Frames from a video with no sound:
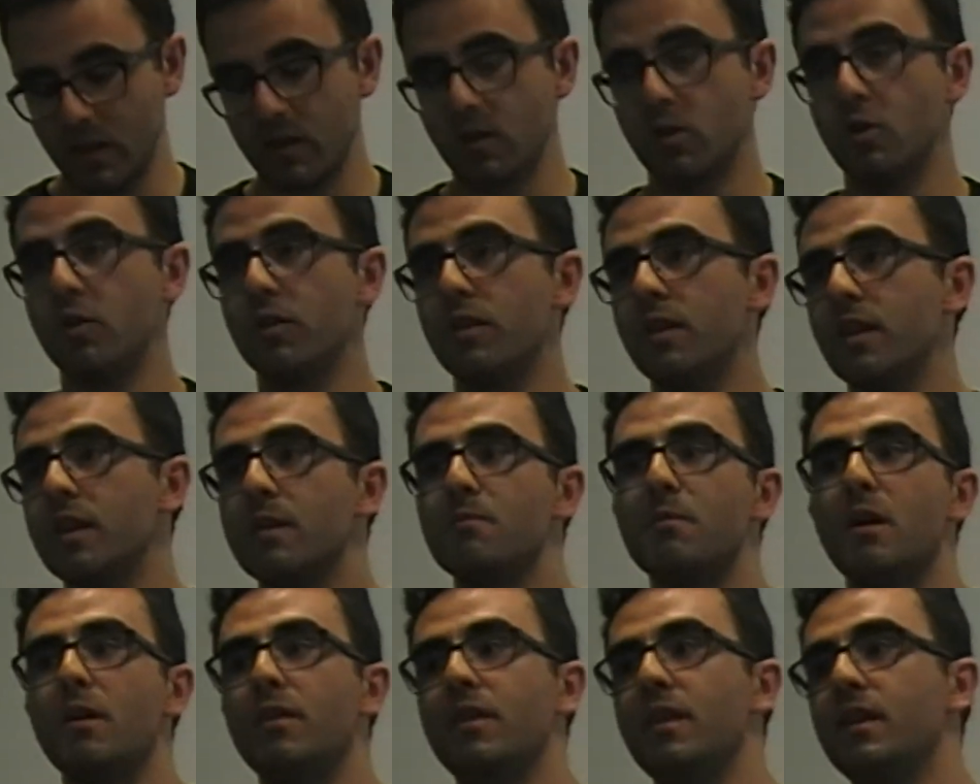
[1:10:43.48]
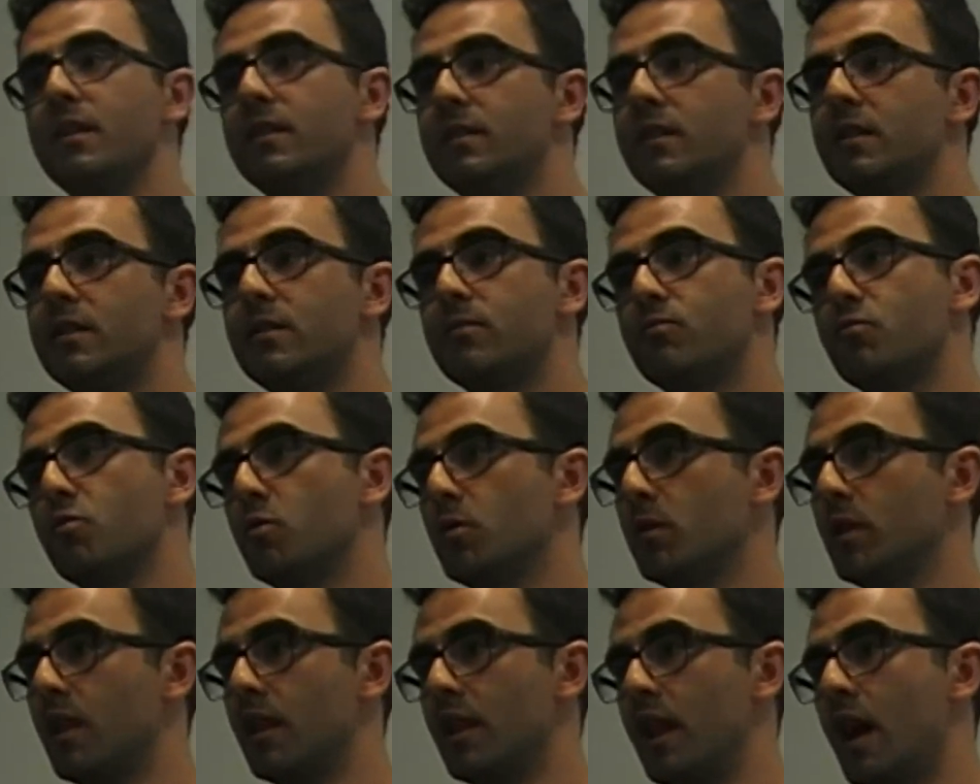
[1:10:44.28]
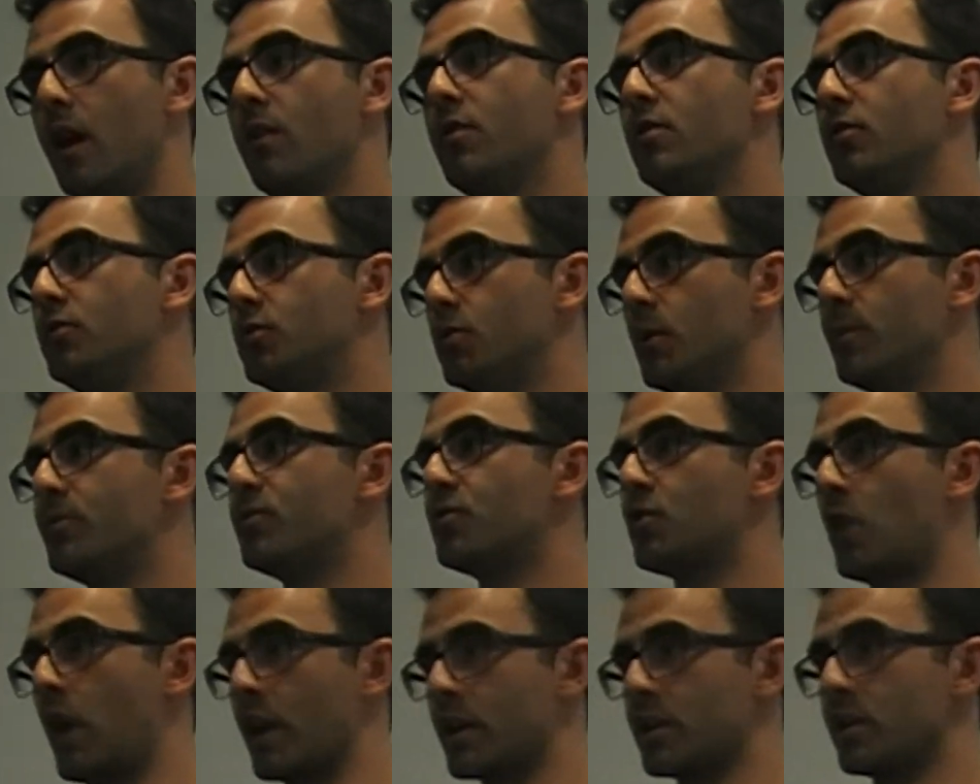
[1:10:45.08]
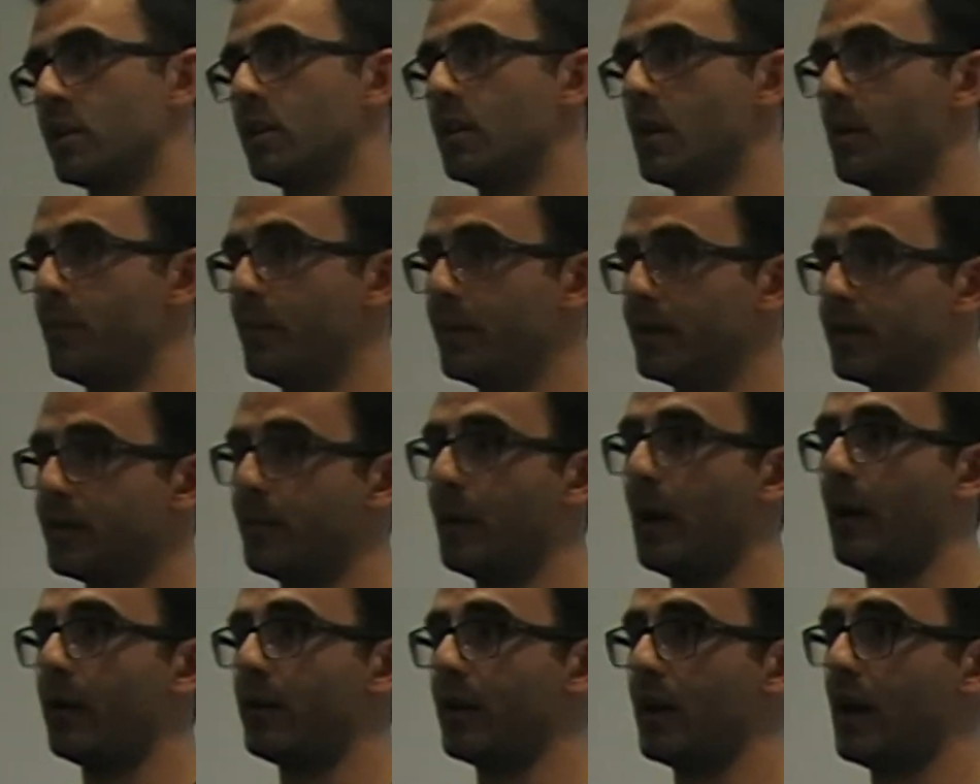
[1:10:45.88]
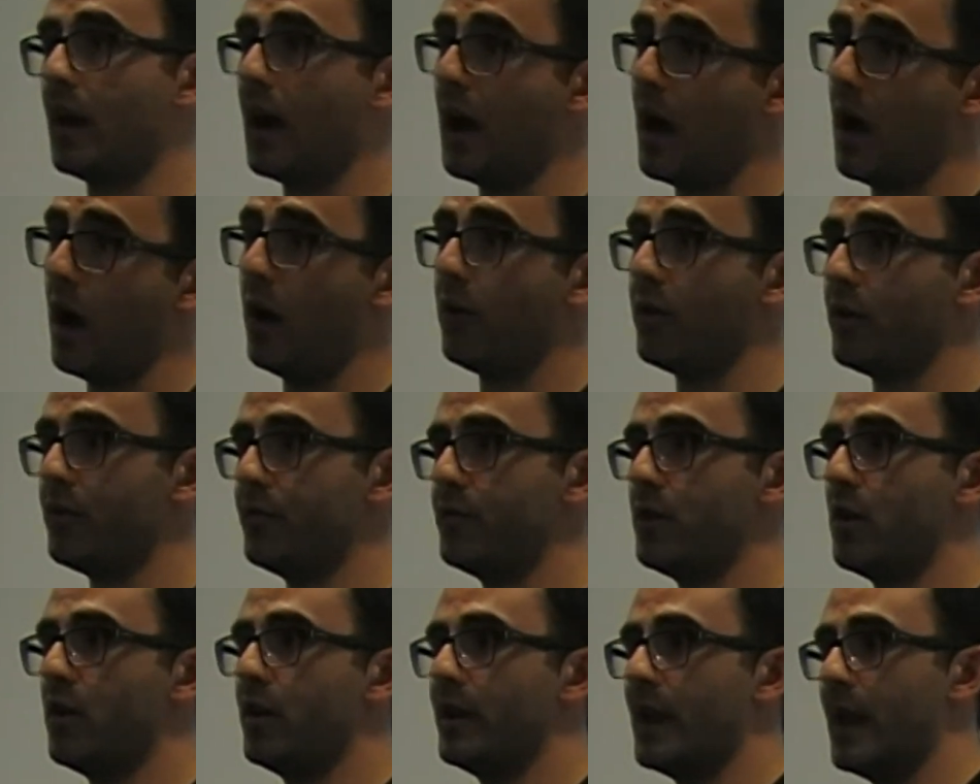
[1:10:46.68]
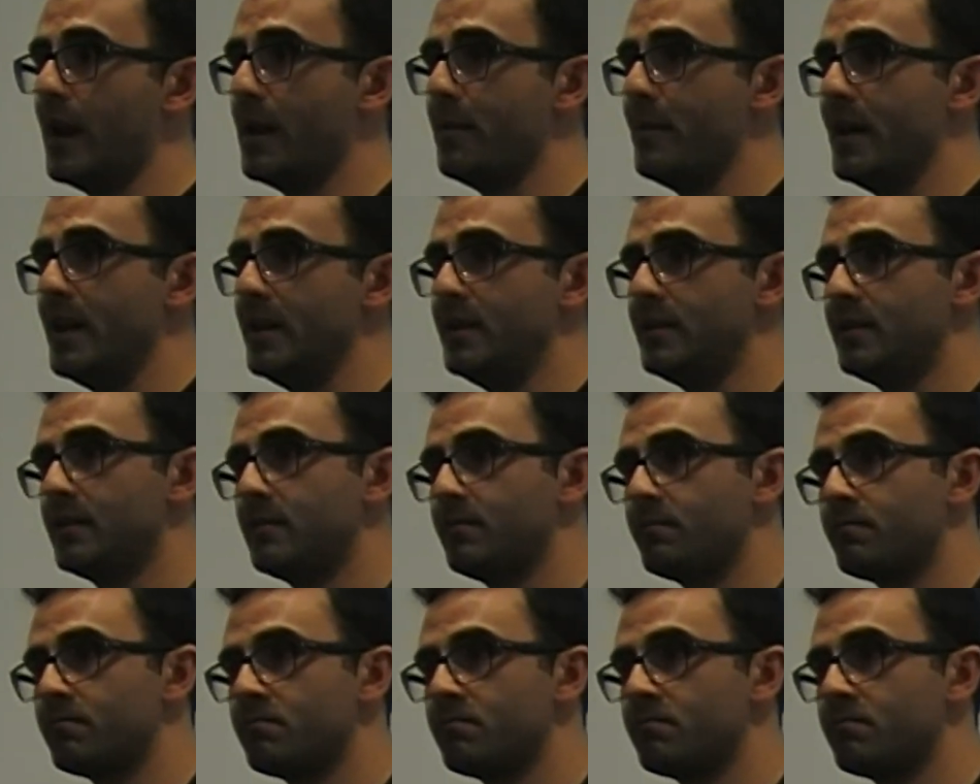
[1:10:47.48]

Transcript: Good thing about this, it will allow you to abstract a little bit out of your database,